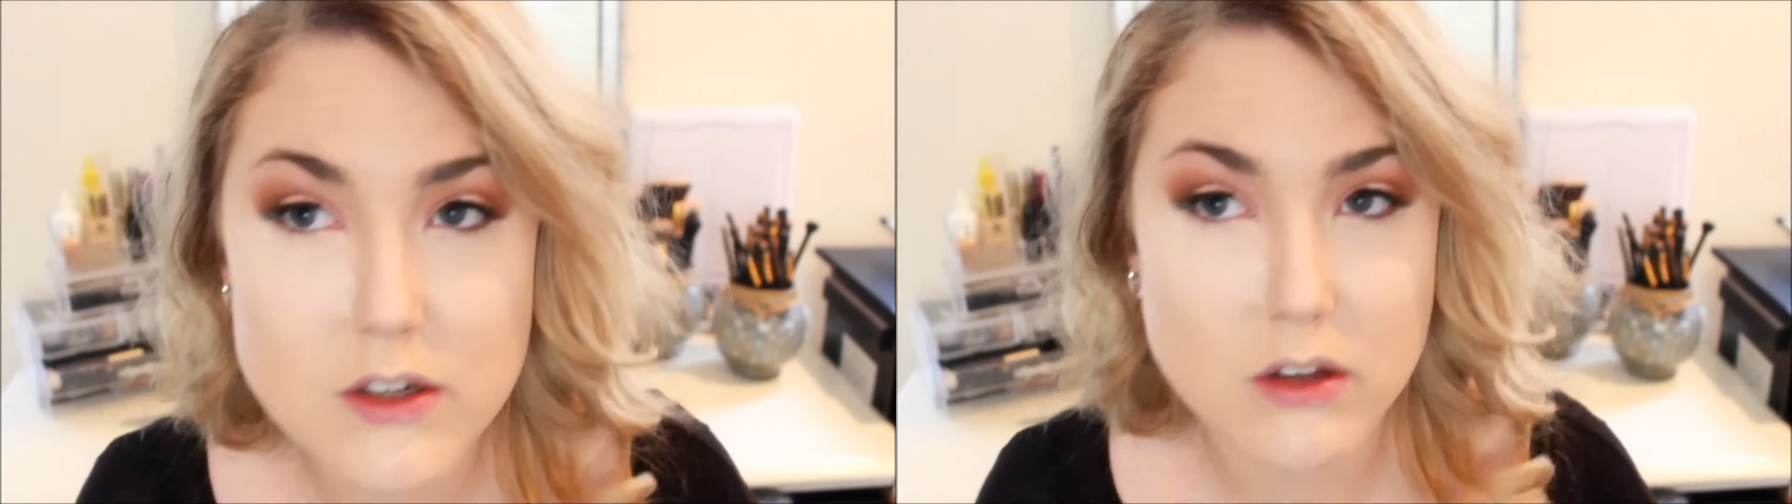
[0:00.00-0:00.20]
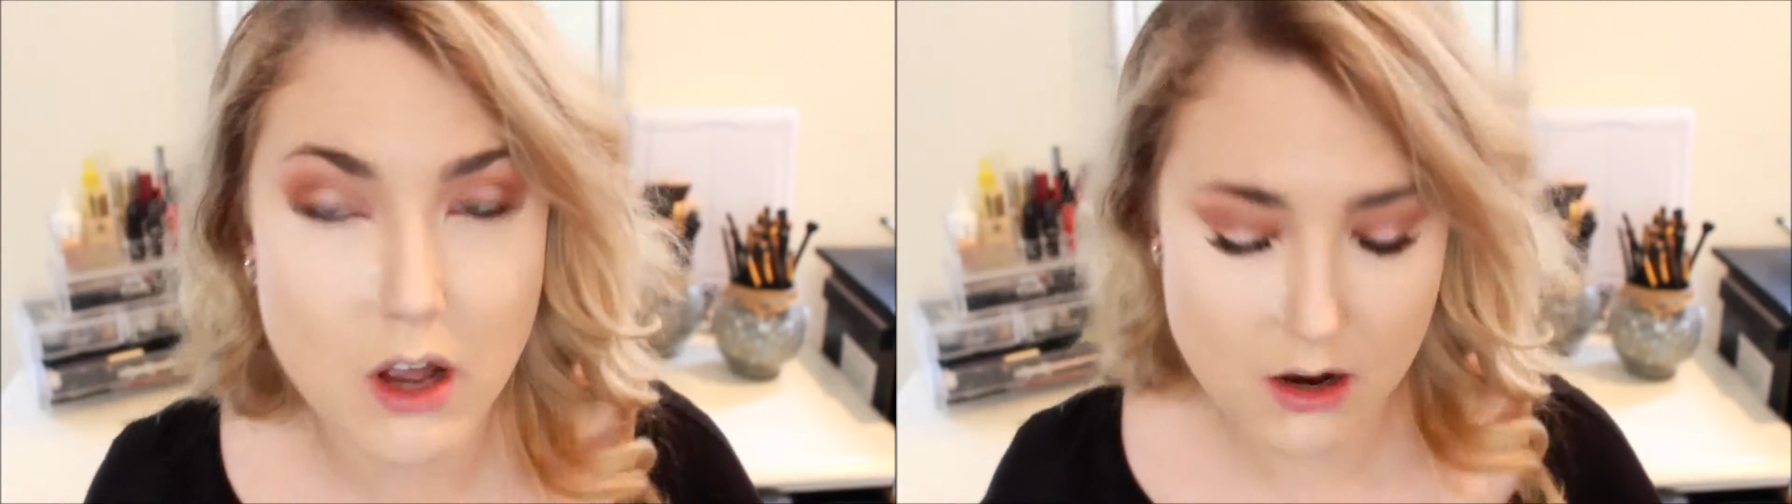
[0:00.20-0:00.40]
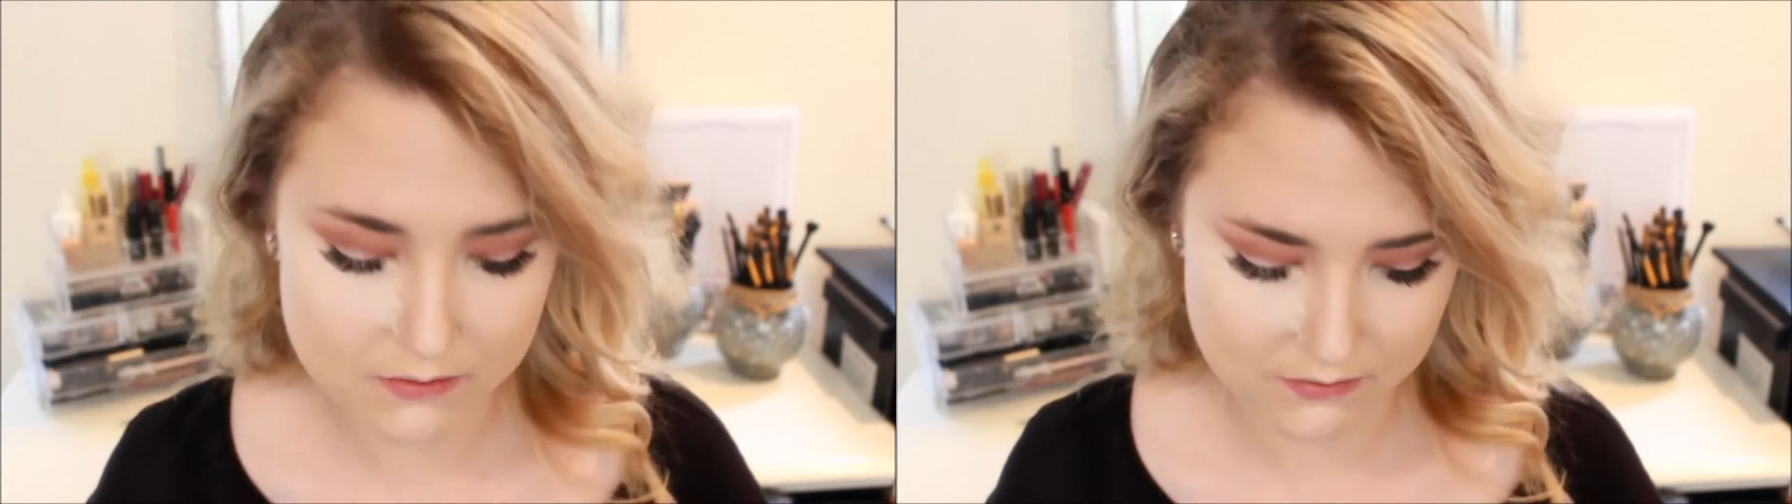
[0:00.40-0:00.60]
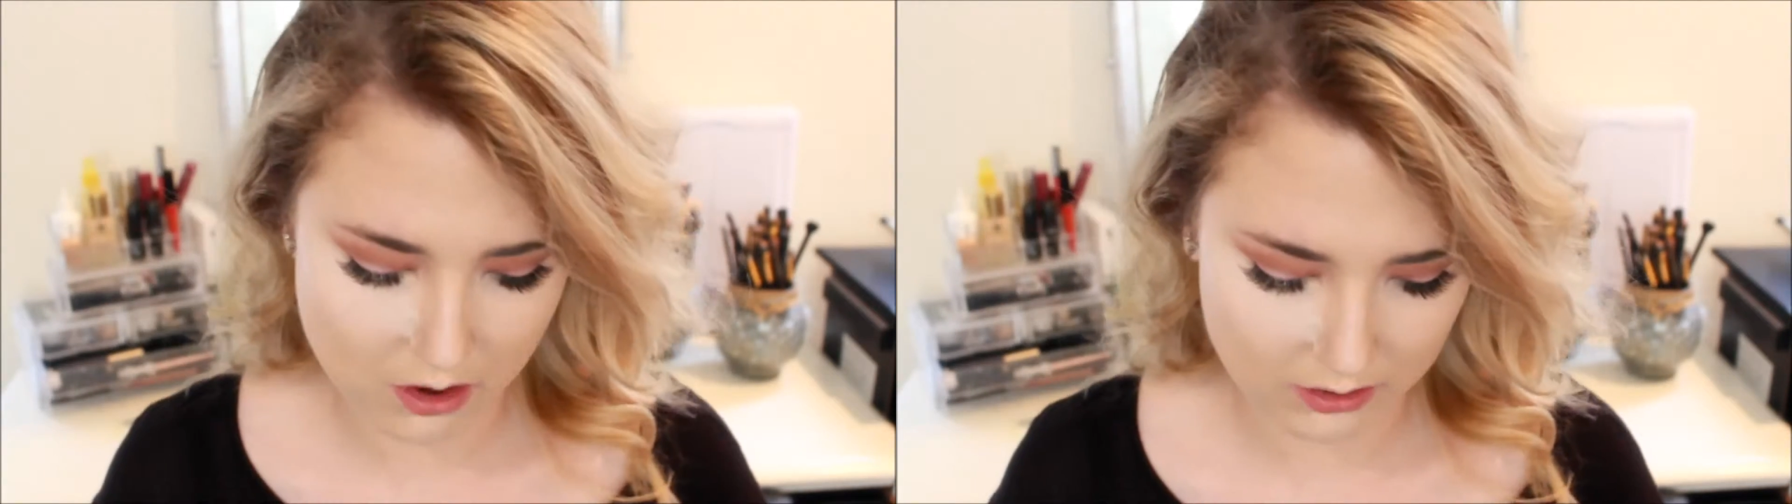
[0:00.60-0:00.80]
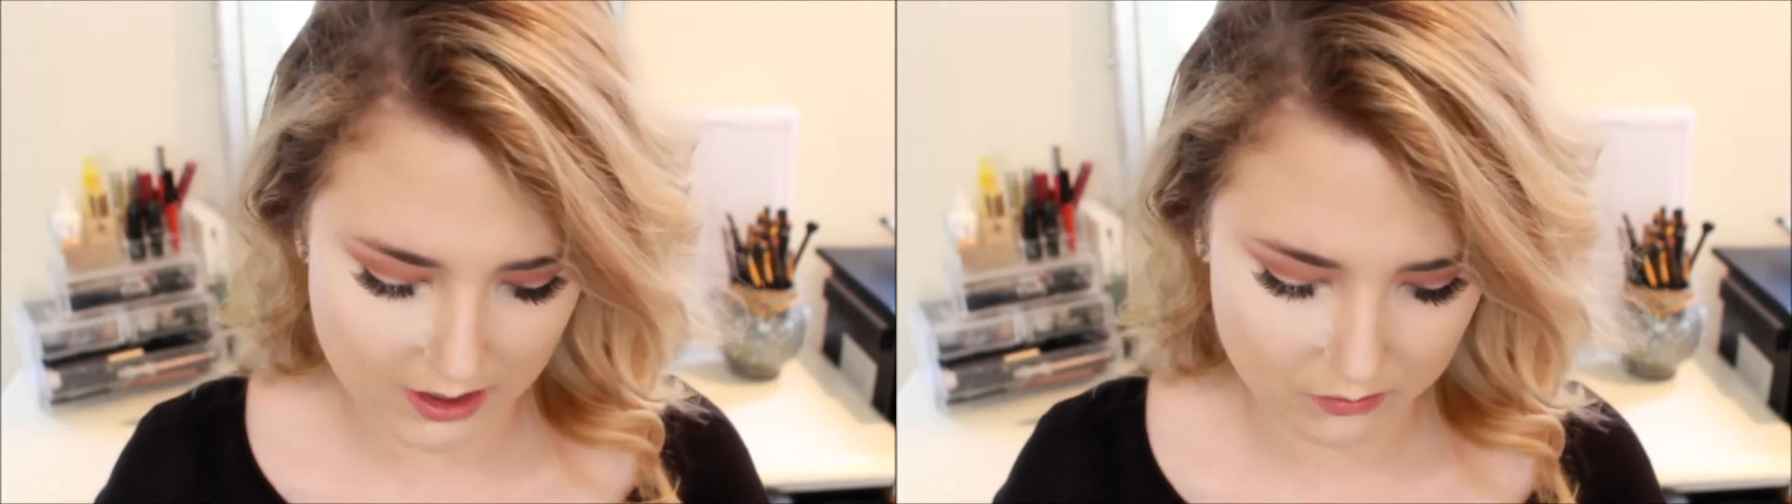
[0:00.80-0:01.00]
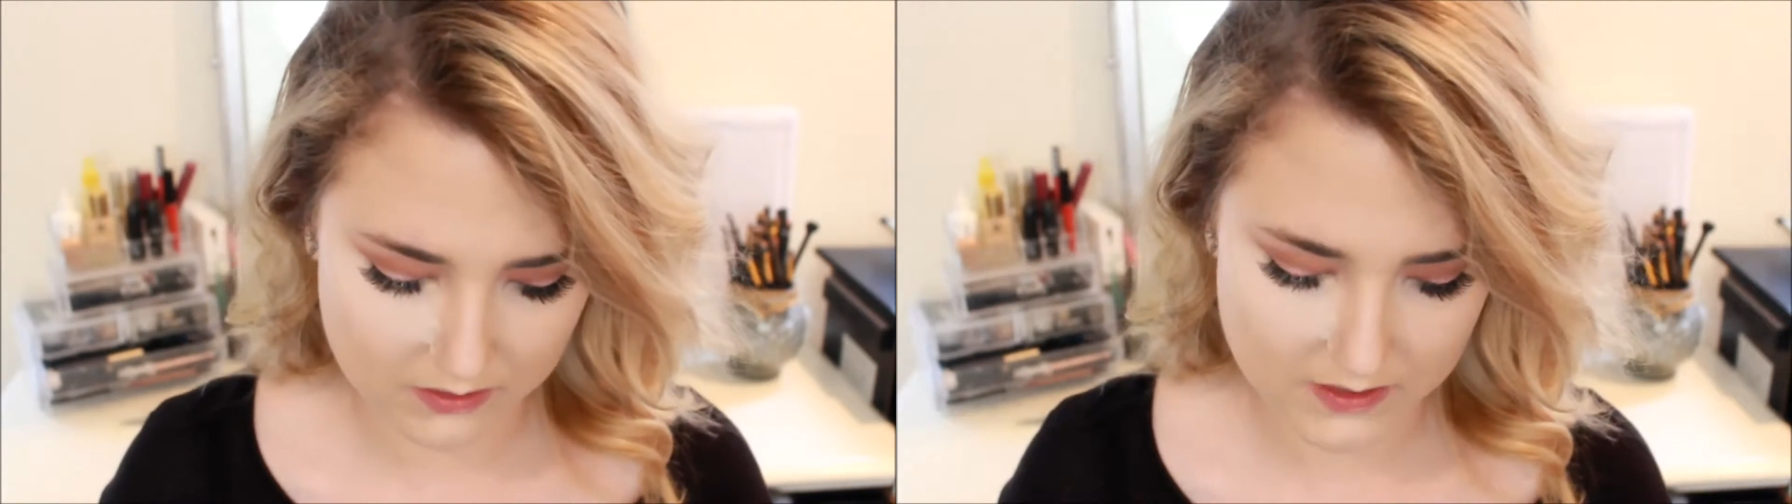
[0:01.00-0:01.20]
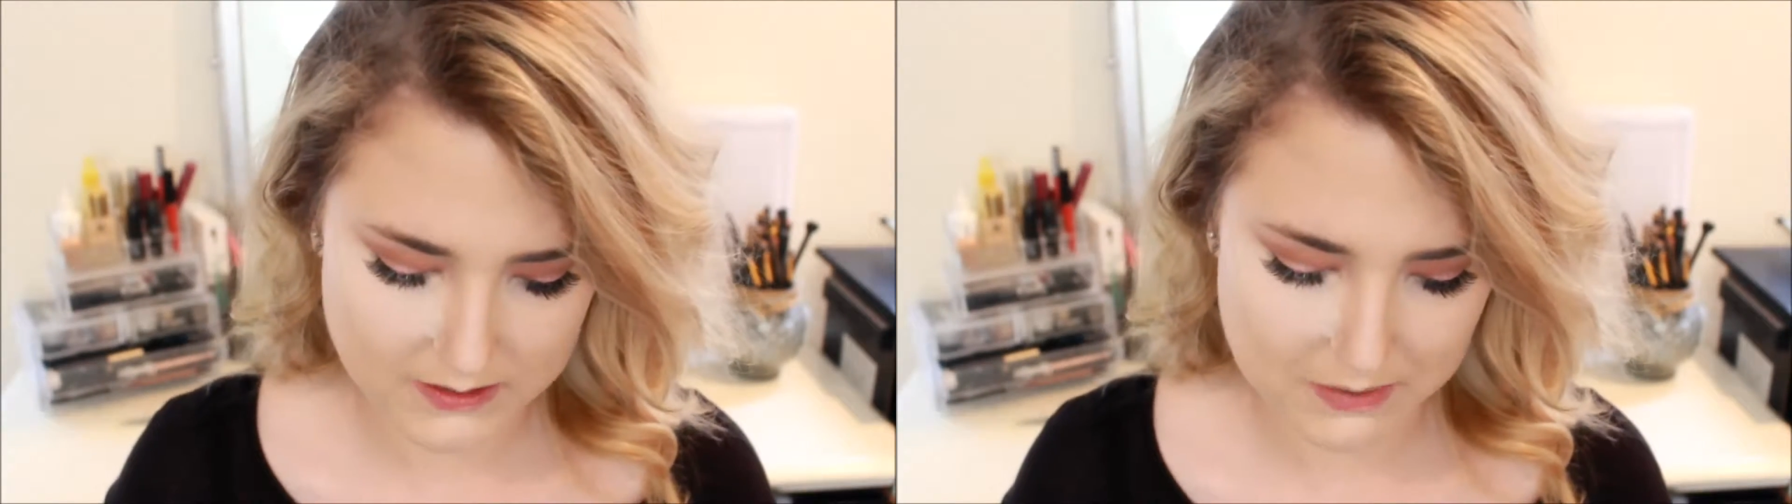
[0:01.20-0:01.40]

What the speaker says: There's a lot of fallout with this